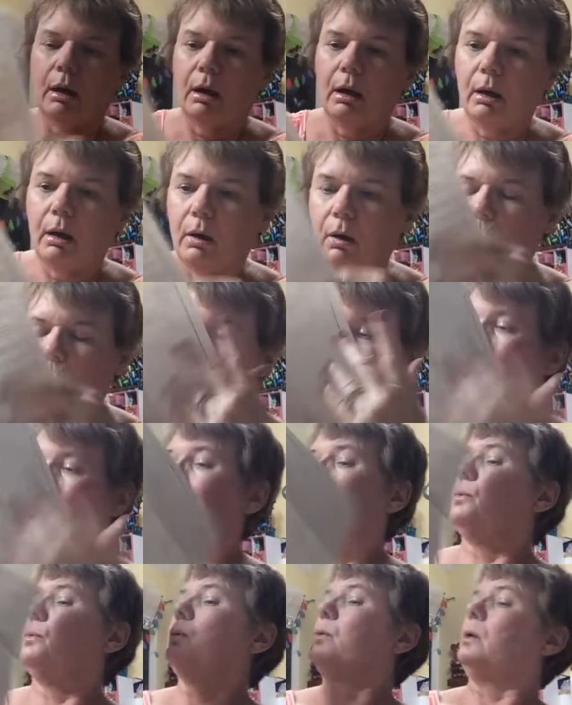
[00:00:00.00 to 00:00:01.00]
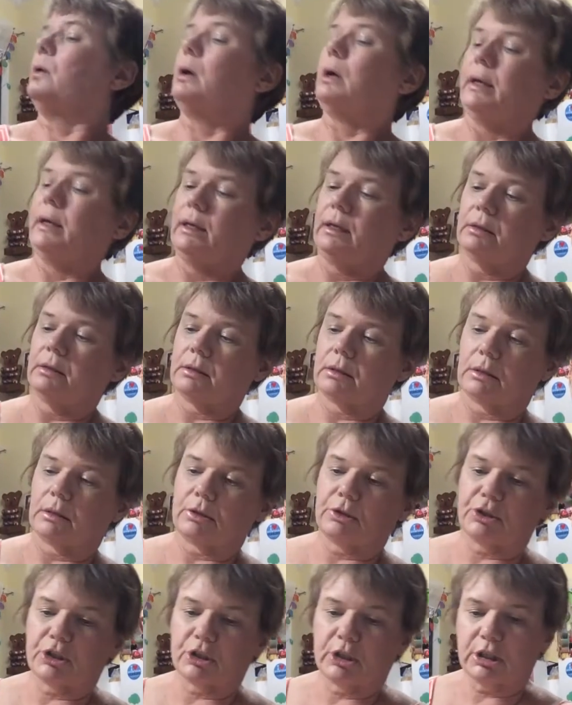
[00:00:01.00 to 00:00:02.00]
Alright,
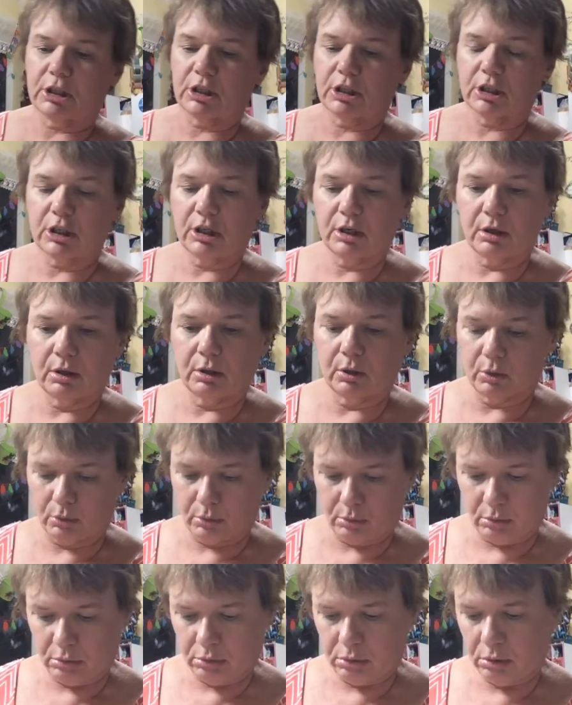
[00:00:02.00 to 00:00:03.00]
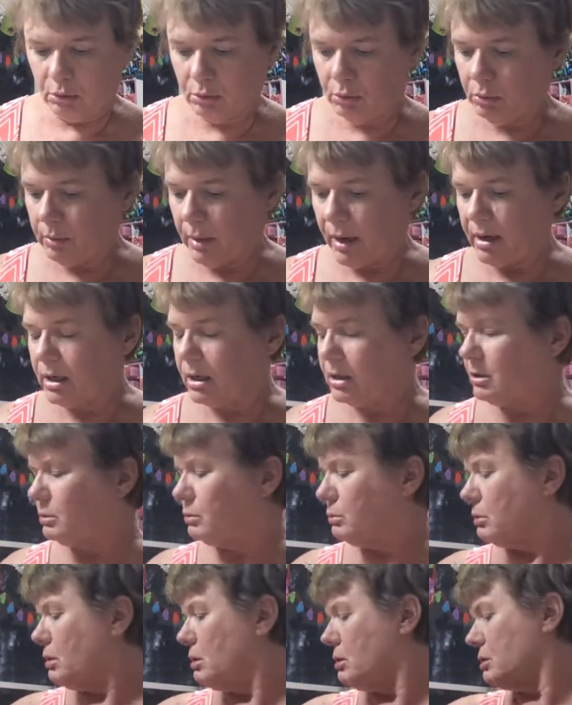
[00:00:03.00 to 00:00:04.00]
so, I got the
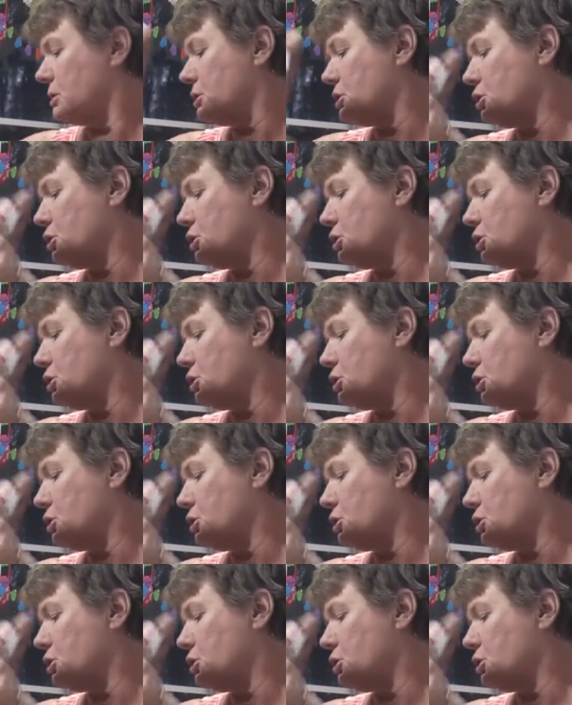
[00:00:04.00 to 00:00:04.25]
wrong